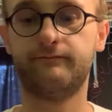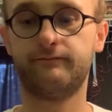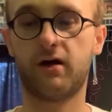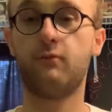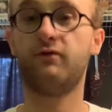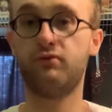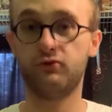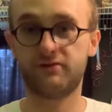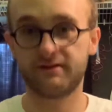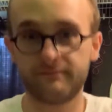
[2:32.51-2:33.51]
come with
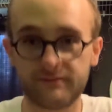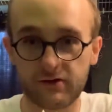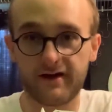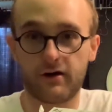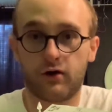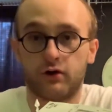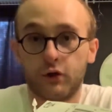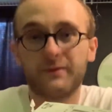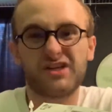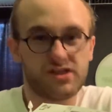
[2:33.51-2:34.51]
Boost, so they are a little
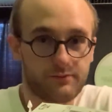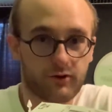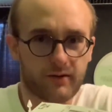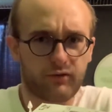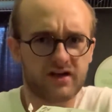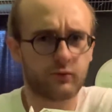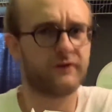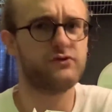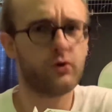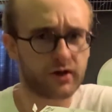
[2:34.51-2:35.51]
bit cheaper at a price point
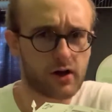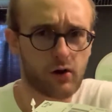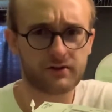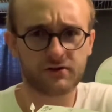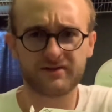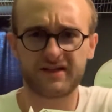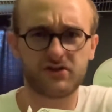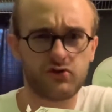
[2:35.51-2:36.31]
of $200. So it was like